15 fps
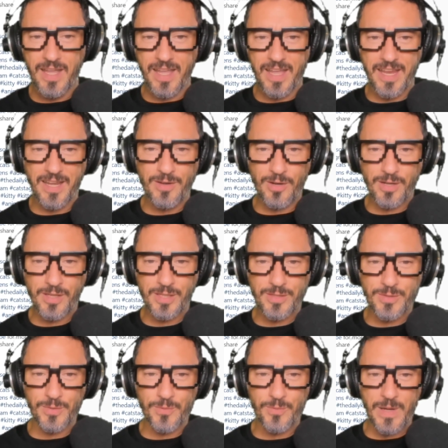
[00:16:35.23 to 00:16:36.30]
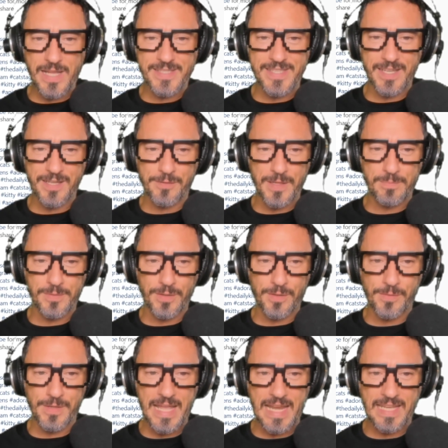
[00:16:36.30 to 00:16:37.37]
in order to watch the crypto
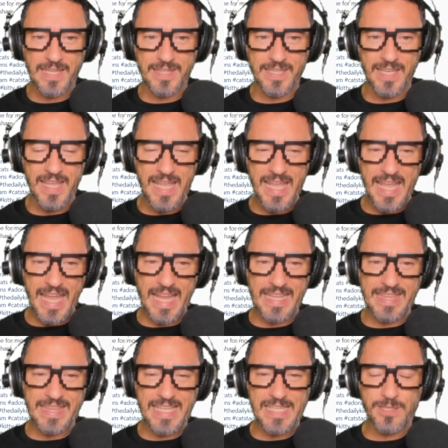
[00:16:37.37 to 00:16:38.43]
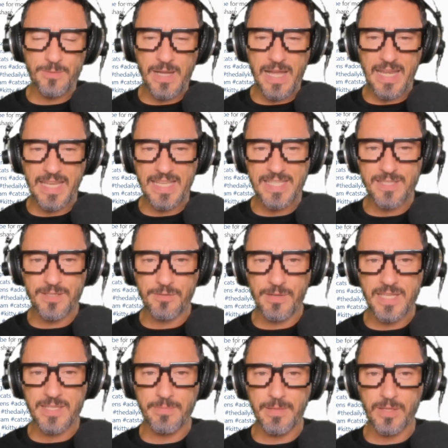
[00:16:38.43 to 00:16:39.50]
reality. And this one is
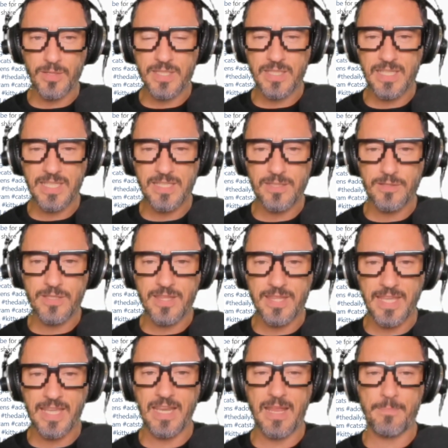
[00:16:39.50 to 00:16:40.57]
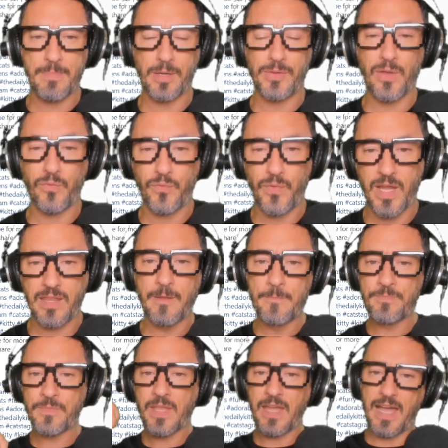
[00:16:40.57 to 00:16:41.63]
crazy because he's just thinking about the Fed
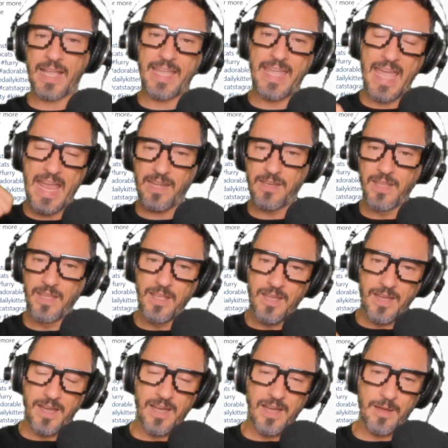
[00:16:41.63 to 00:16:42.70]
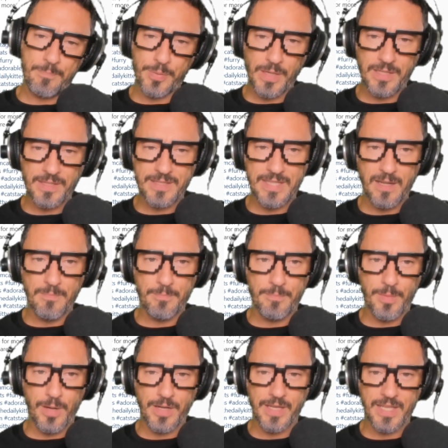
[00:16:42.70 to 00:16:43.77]
again, printing
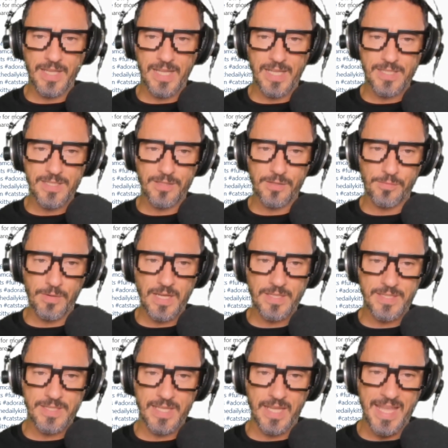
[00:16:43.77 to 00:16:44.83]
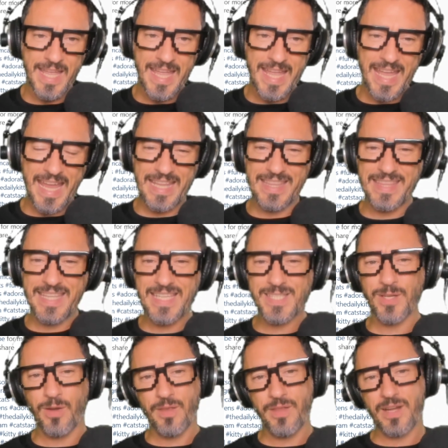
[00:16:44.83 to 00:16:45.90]
money as crazy, and
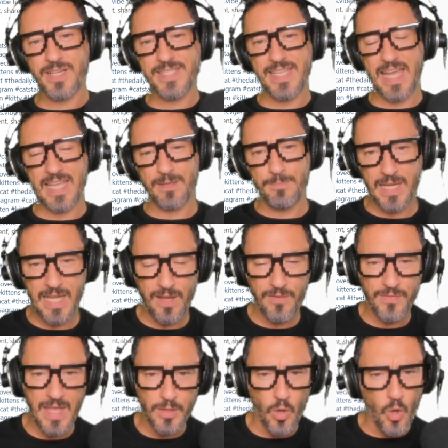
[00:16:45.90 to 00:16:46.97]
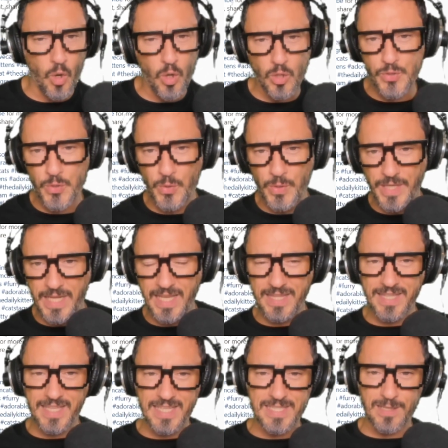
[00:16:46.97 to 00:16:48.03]
these others that believe that all you
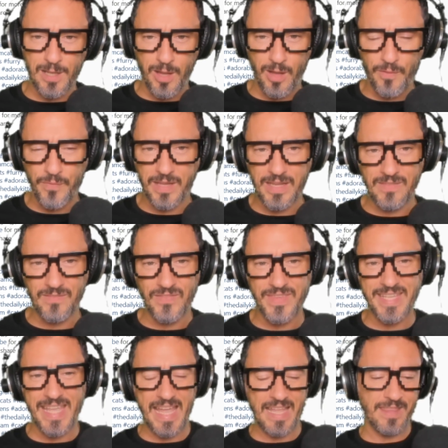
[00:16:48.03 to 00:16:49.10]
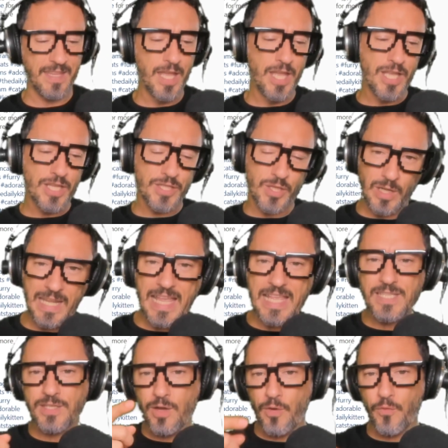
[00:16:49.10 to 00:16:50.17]
need is love in the end. So
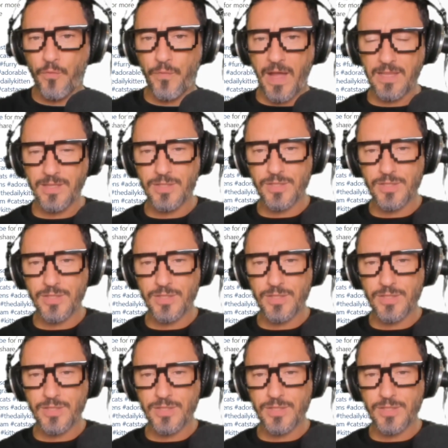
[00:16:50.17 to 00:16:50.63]
let's go find